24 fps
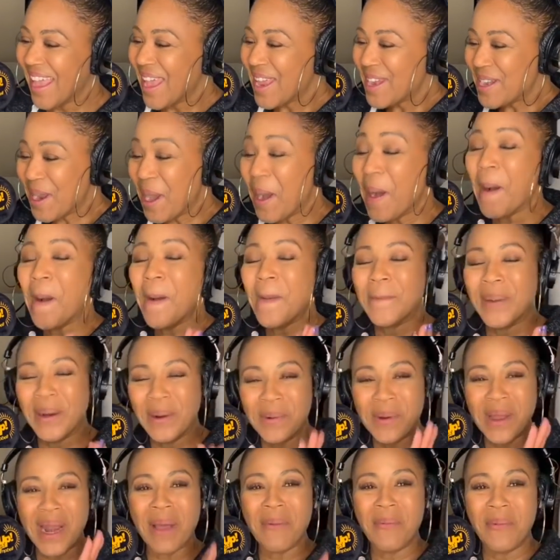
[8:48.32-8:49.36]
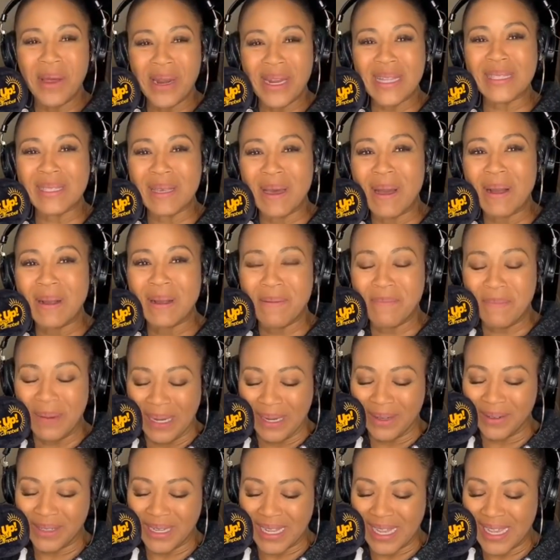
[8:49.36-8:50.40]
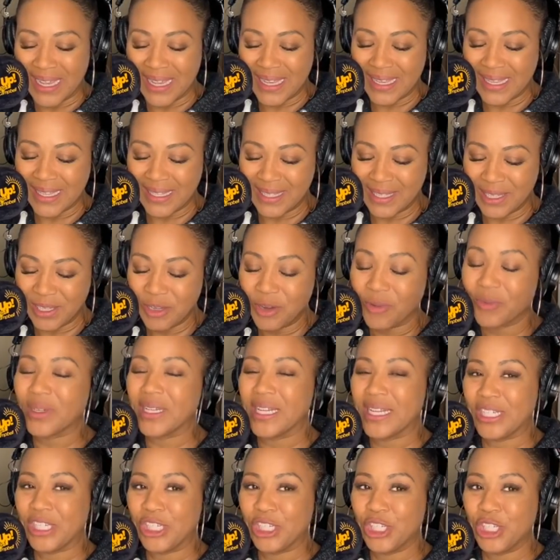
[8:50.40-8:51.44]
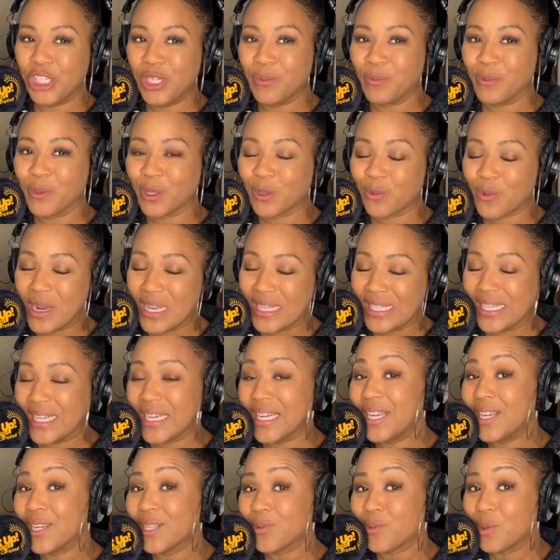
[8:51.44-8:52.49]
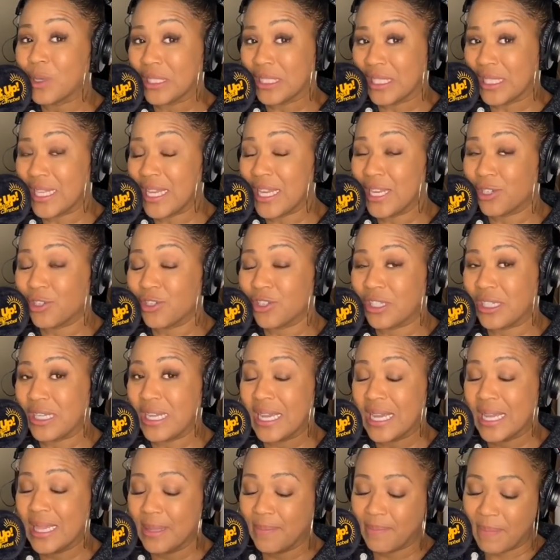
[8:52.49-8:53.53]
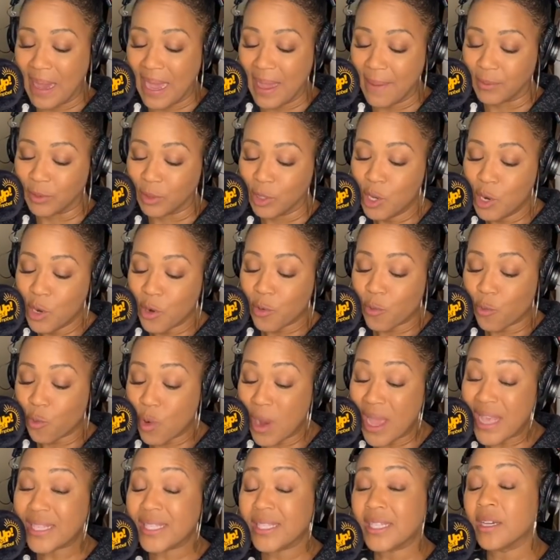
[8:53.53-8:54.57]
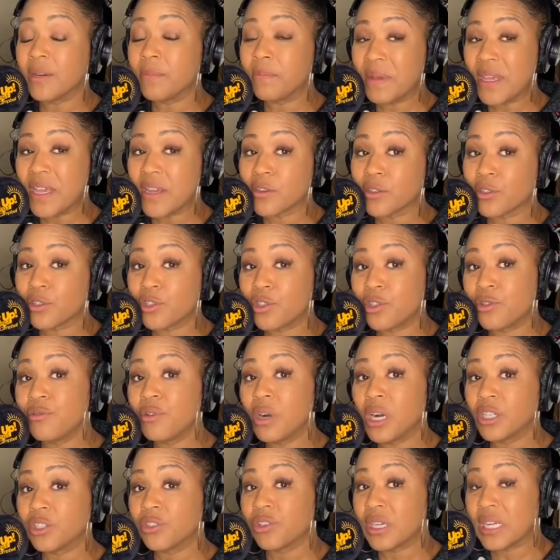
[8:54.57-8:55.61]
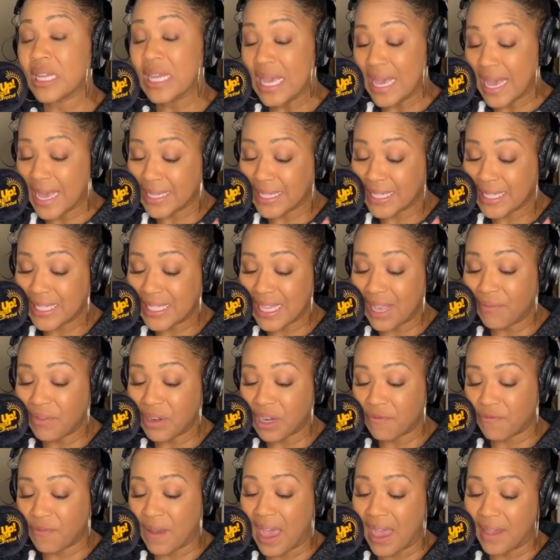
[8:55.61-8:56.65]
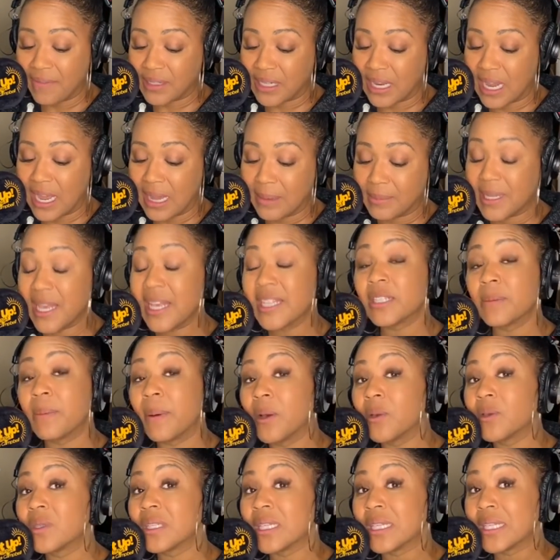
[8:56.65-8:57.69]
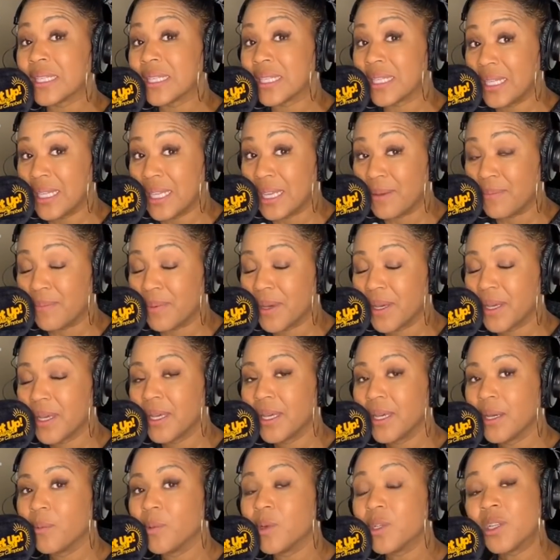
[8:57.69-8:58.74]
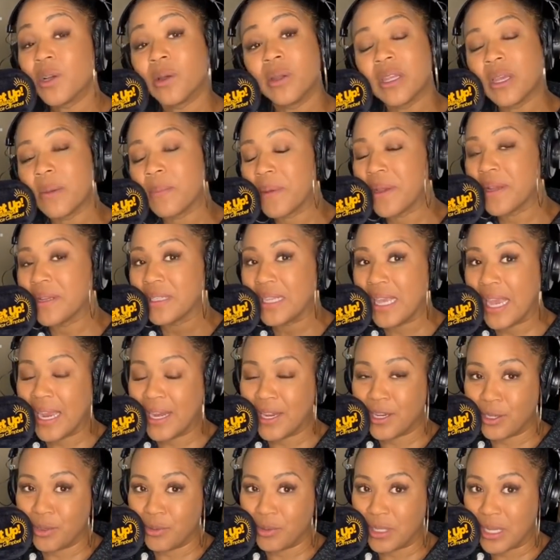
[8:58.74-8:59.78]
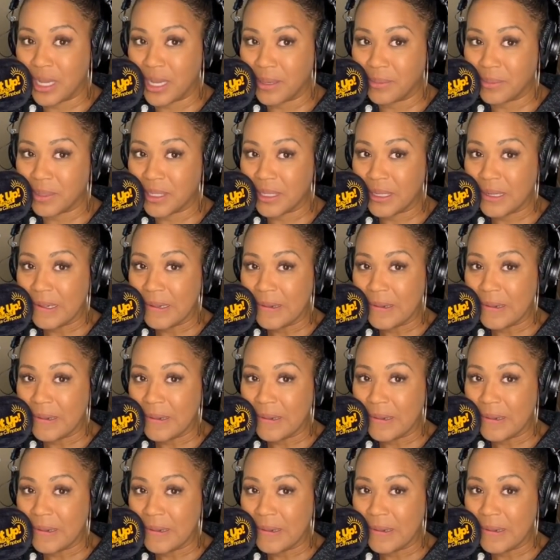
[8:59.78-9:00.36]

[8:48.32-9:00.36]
No, but what I want to talk about is your relationship with rest. And here's what's interesting in the Bible. Rest appears 275 times as opposed to sleep, which only appears 82 times.